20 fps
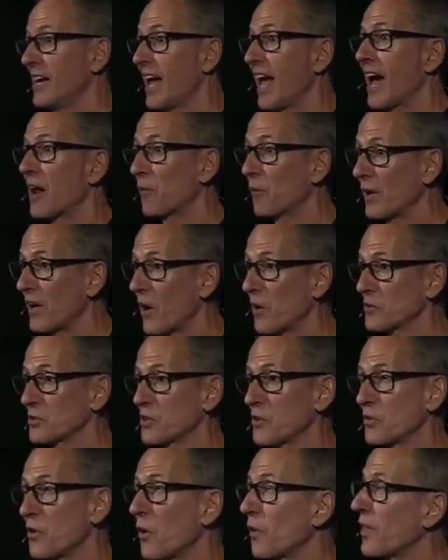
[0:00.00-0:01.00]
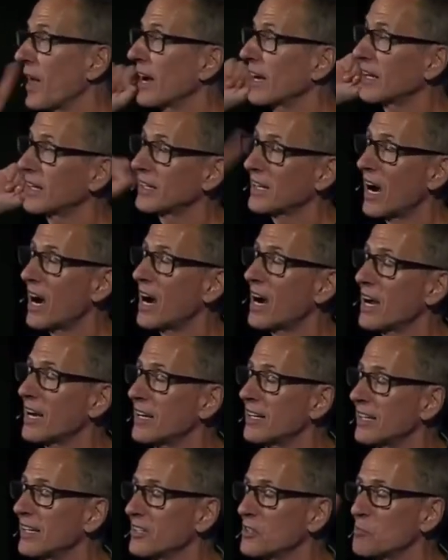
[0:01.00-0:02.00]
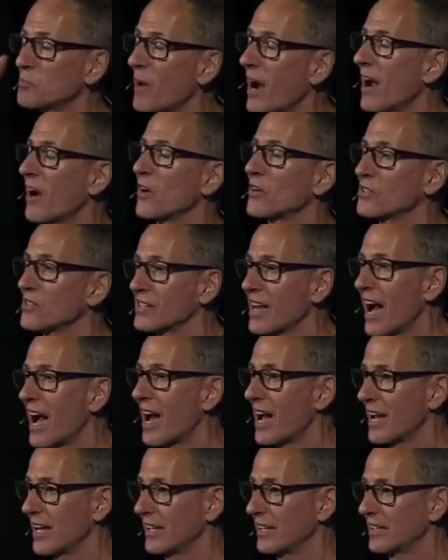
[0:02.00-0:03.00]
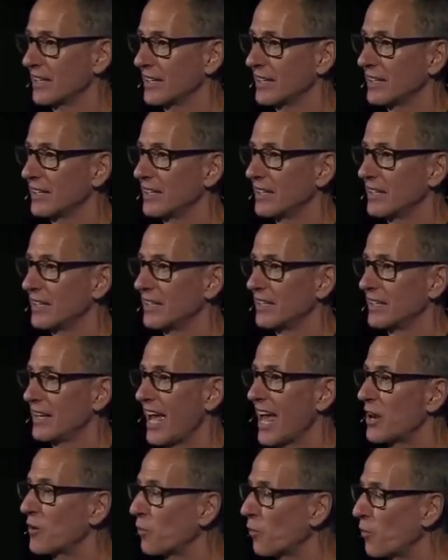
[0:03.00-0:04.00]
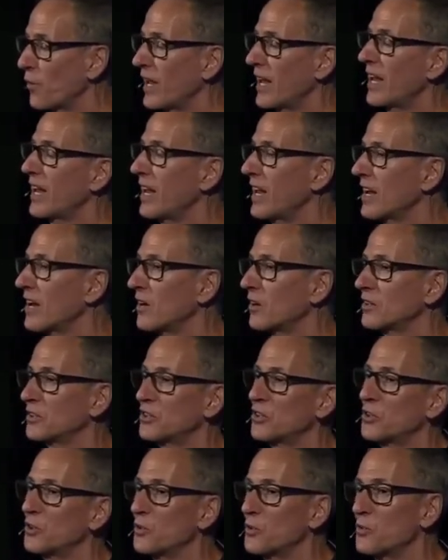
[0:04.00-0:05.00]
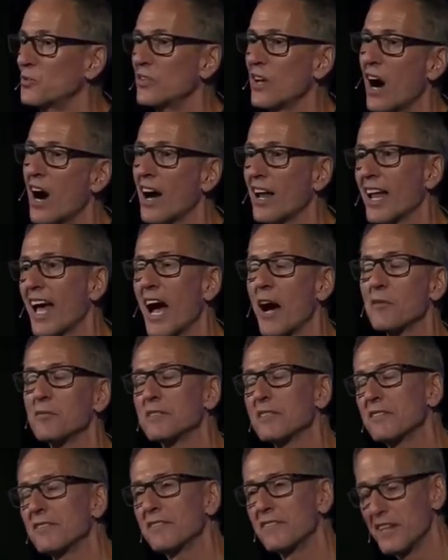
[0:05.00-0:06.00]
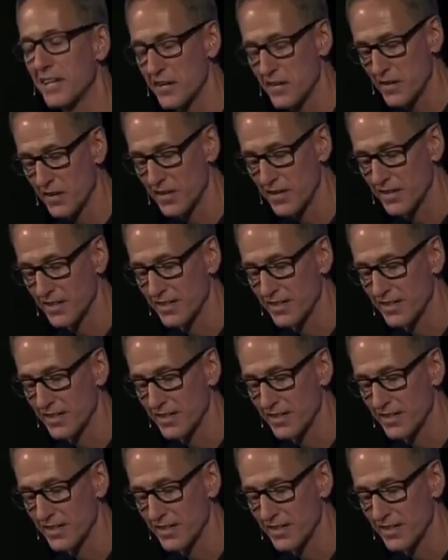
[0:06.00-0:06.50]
And we also know that God is by our side. And we do not have to fear.